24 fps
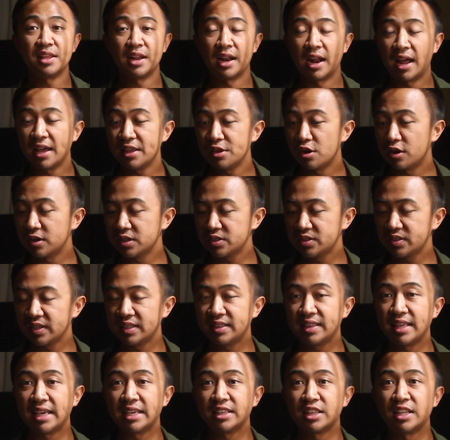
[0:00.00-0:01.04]
And I honestly
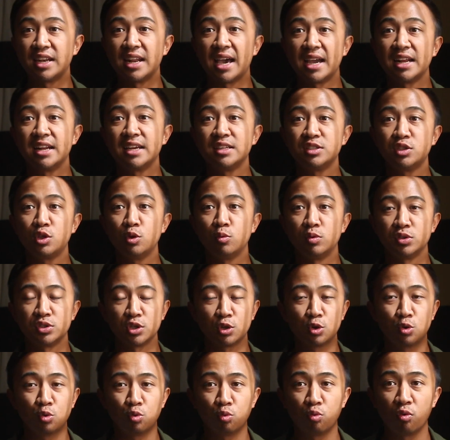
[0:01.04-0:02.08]
think the 992 was a
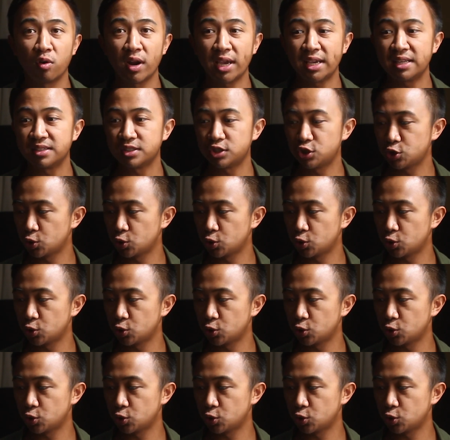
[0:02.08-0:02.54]
great